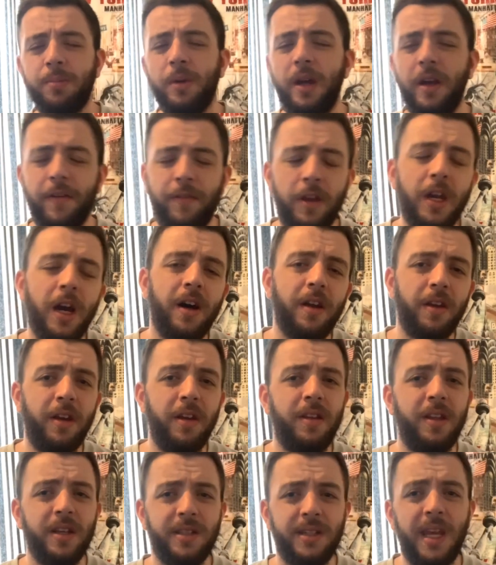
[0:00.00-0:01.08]
if you argued
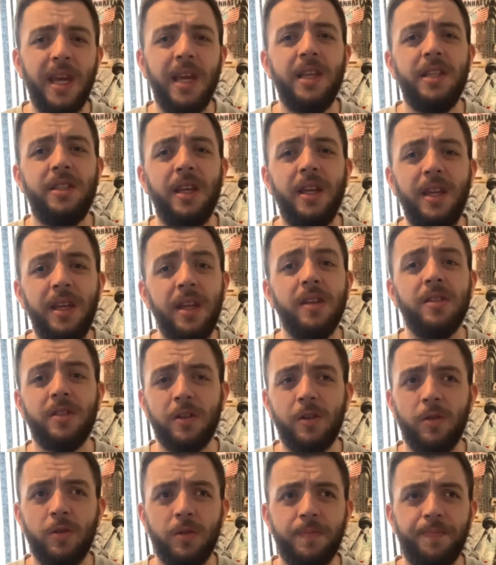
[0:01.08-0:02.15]
this case years ago,